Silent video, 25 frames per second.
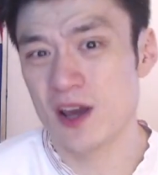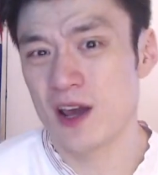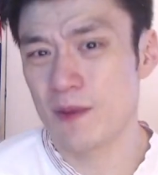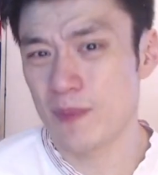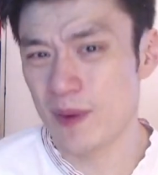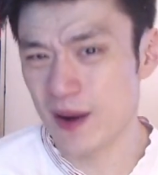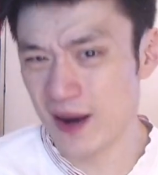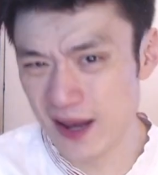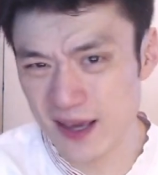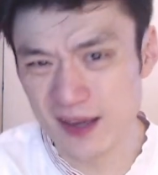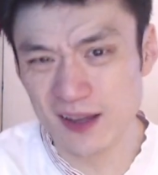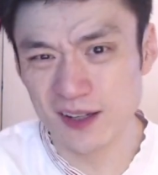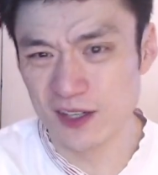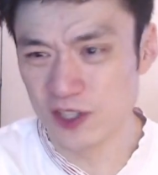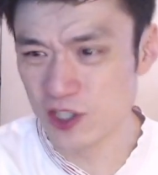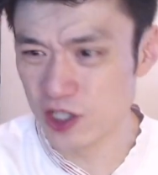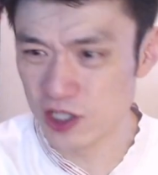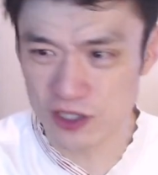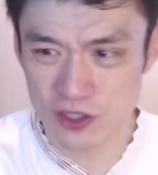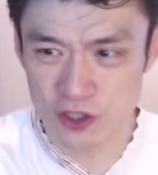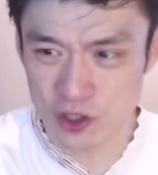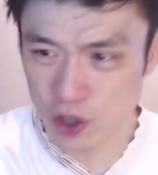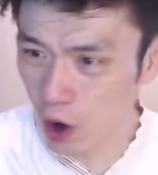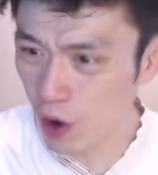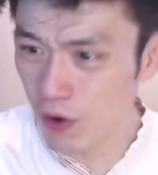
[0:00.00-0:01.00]
But England
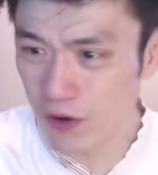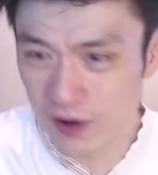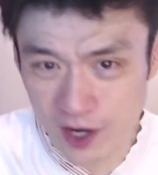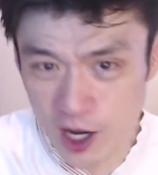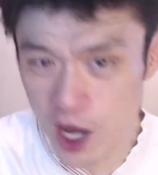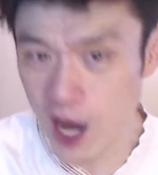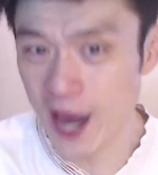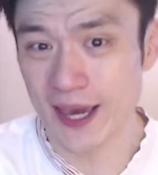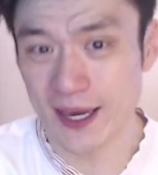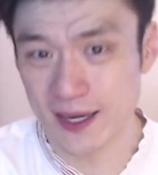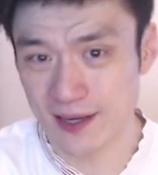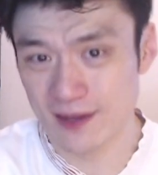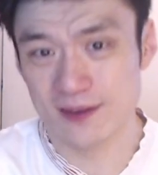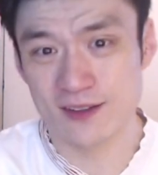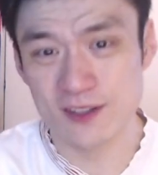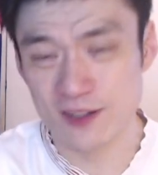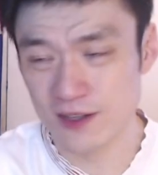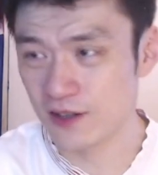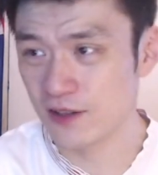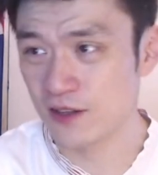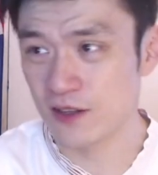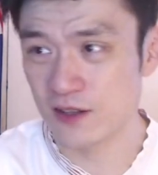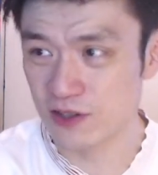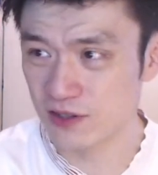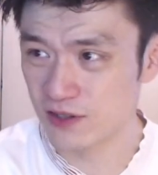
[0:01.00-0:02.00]
just
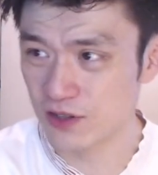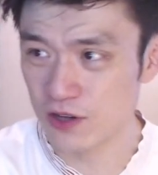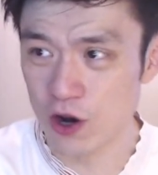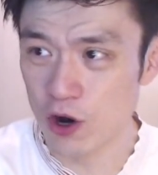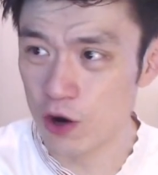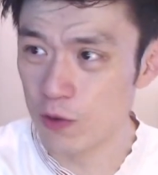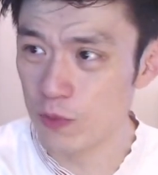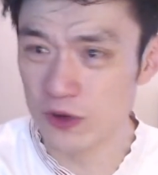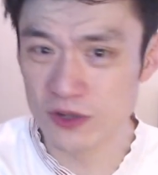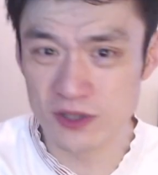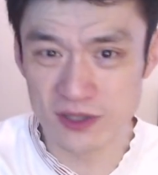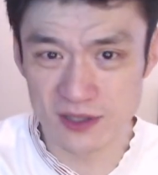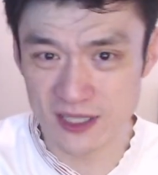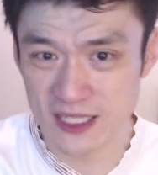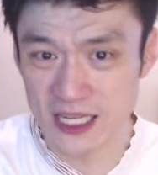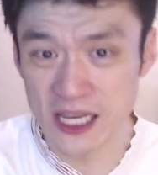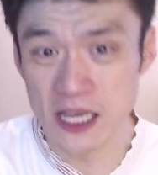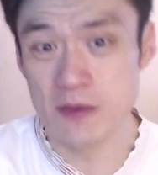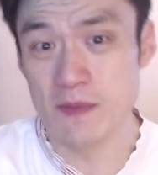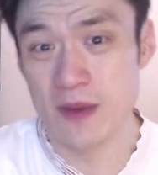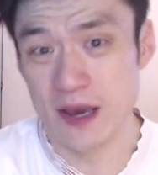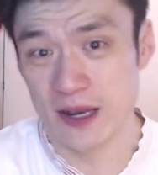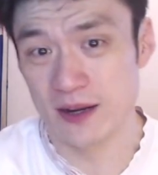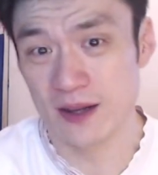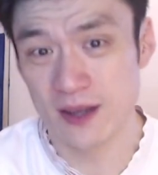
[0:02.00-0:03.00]
just almost
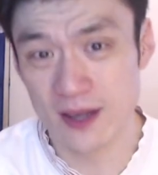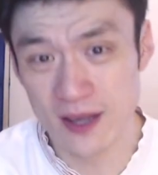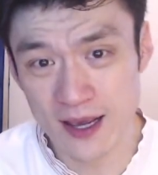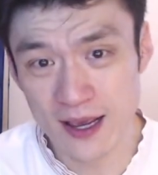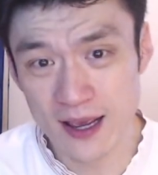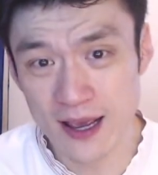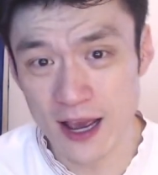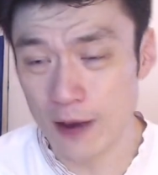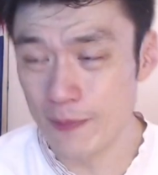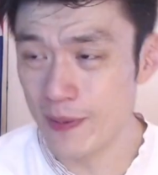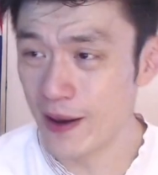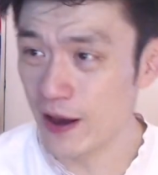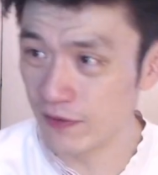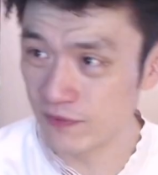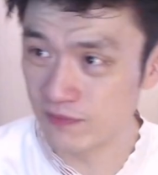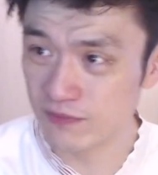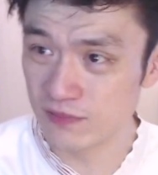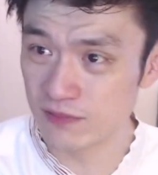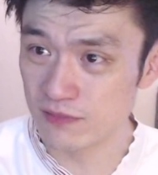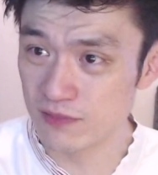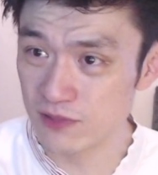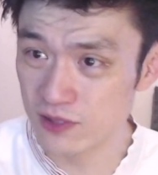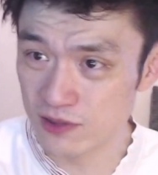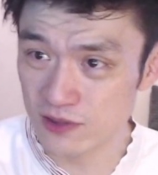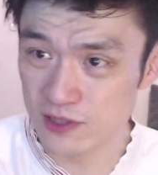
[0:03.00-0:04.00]
timid about
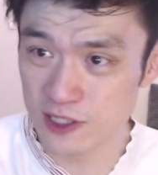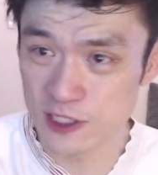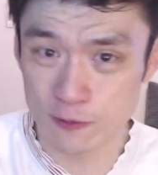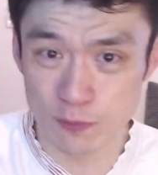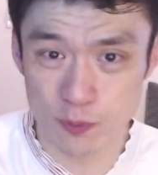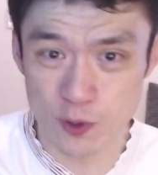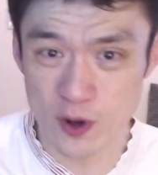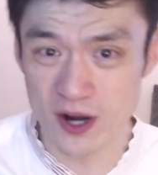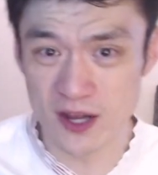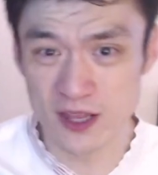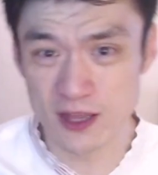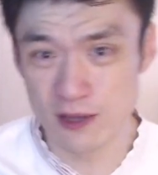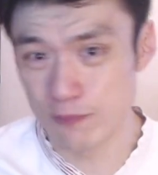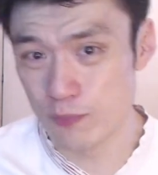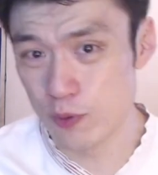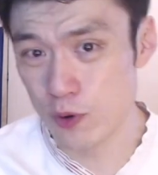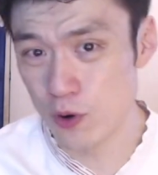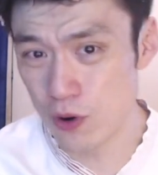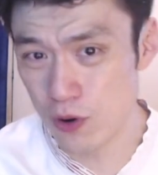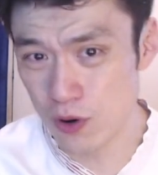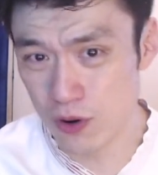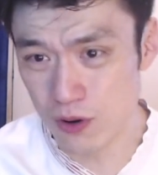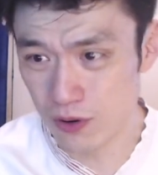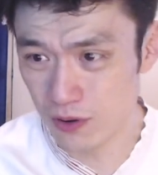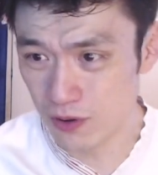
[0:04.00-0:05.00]
spreading the
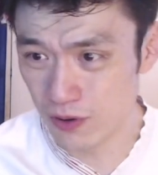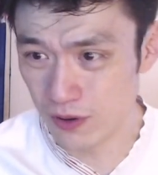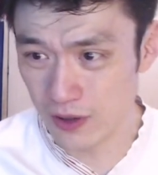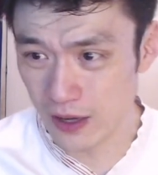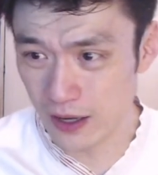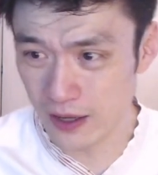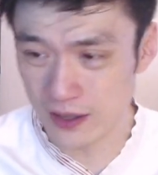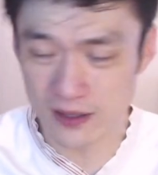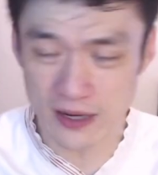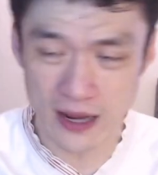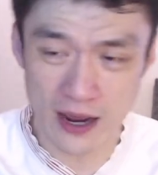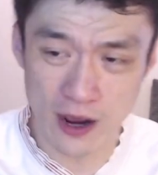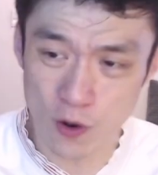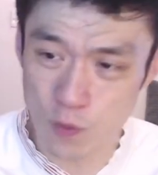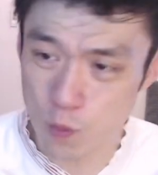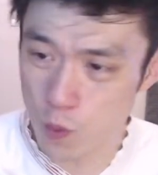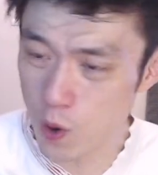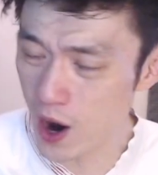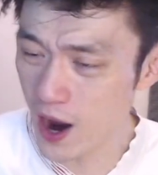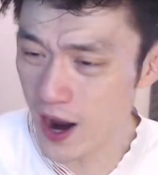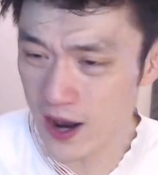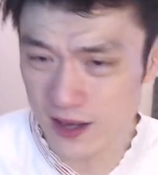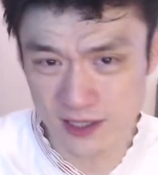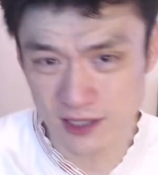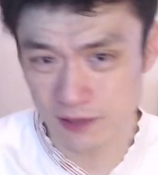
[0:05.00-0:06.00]
ball out
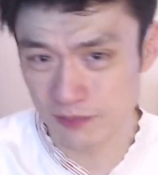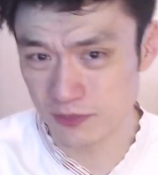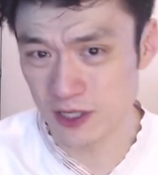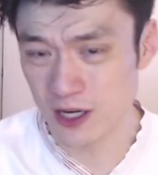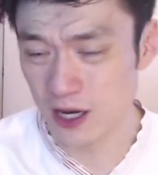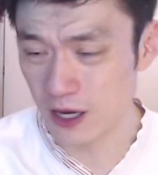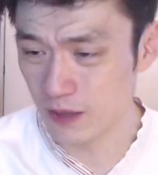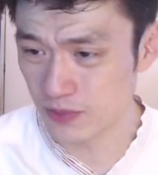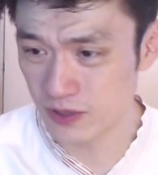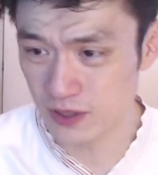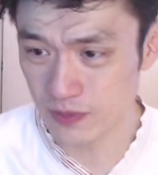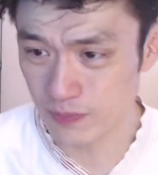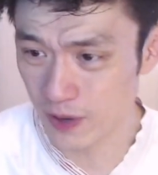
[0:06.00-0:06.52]
wide sometimes.